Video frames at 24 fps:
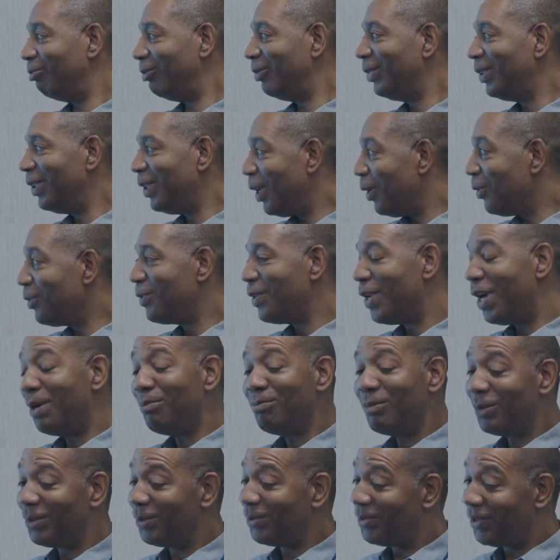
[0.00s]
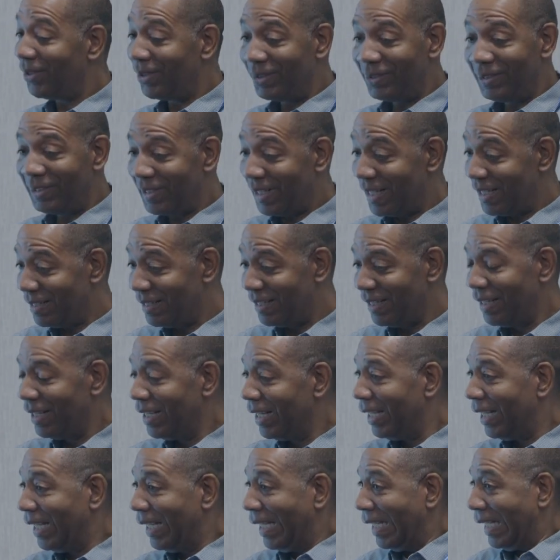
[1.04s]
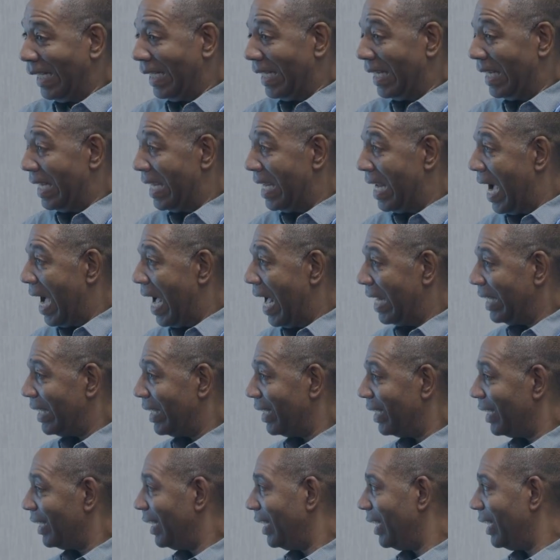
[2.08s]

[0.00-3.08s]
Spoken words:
those numbers are just not